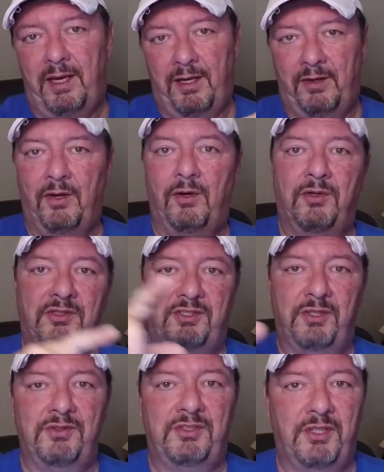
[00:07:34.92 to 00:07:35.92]
and go to
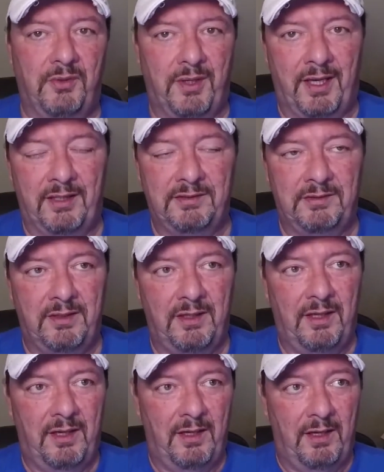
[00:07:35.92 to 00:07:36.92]
Socionext,
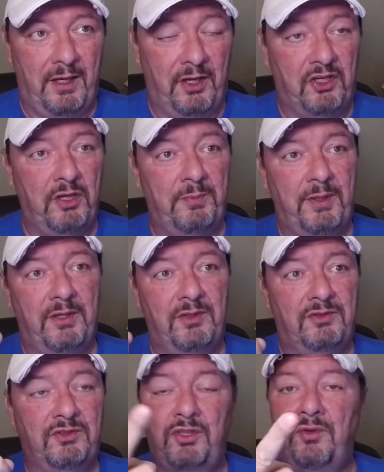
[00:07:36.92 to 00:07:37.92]
it could be
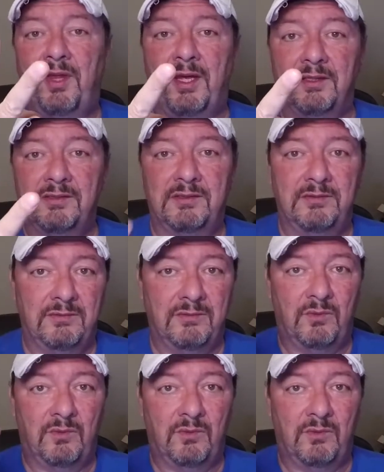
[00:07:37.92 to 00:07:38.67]
two things.